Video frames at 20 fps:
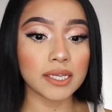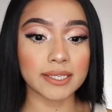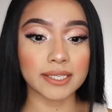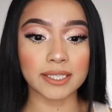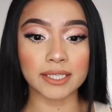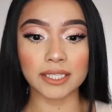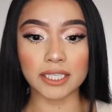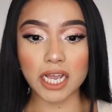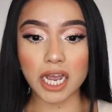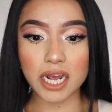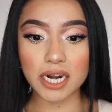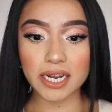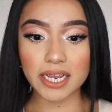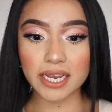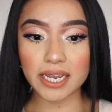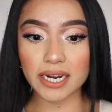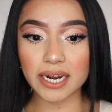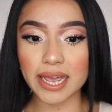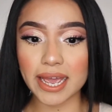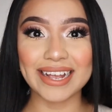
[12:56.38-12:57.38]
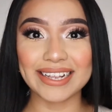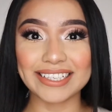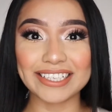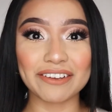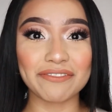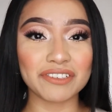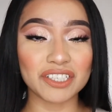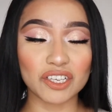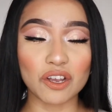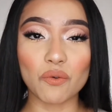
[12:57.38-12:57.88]
stunning, and
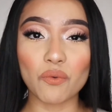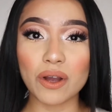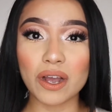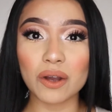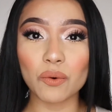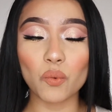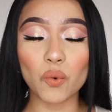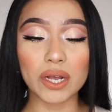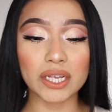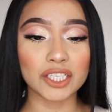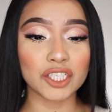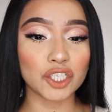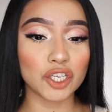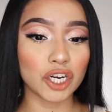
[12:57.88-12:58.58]
if someone was